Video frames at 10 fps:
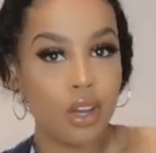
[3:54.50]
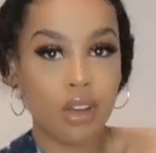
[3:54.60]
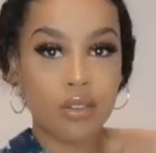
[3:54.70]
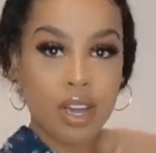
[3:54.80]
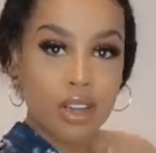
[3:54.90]

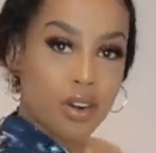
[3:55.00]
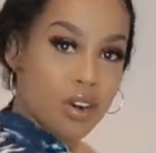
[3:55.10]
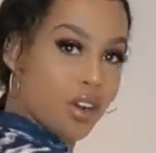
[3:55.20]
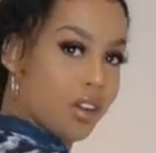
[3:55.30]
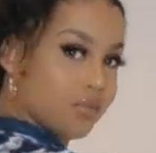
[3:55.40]
Okay,
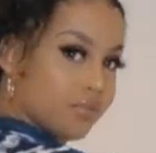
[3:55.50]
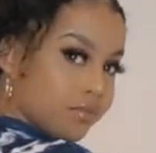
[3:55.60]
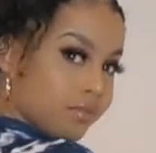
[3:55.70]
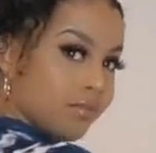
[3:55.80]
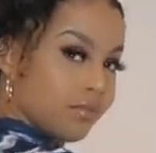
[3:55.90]
girl.
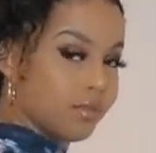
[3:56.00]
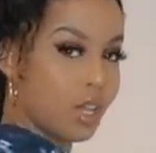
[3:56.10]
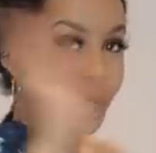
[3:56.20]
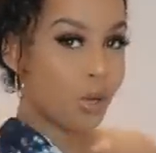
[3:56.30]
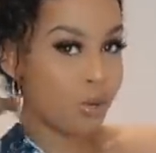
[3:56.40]

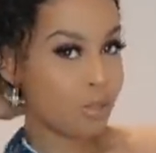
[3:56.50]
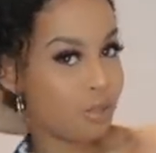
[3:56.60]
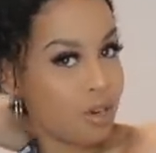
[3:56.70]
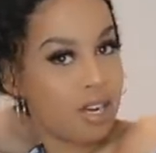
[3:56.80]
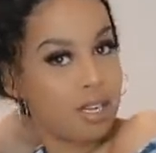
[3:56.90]
What are you
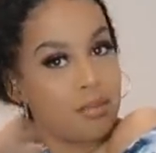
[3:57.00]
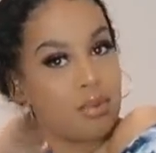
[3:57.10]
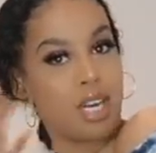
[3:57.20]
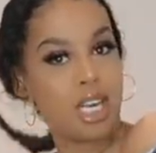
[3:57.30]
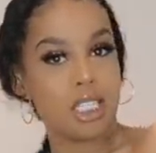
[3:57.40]
trying to
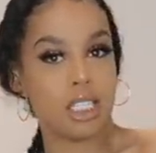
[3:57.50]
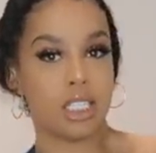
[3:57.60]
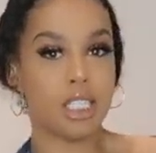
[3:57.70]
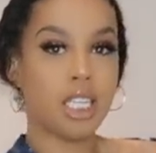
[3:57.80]
impress?